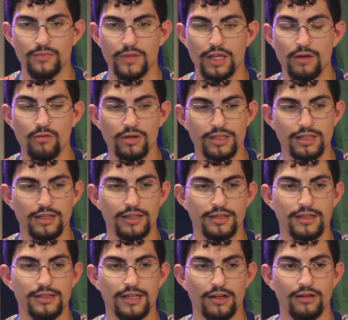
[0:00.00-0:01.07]
It wasn't
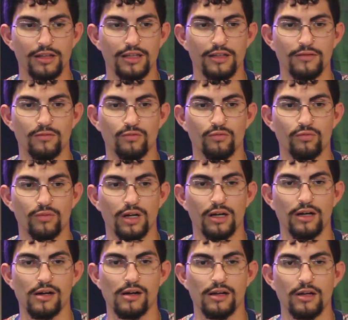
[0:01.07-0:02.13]
necessarily.
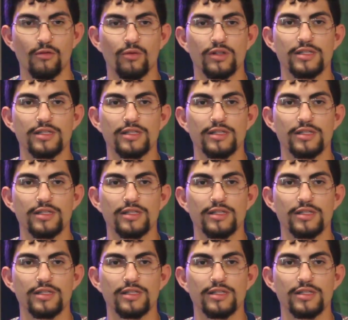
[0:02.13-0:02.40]
It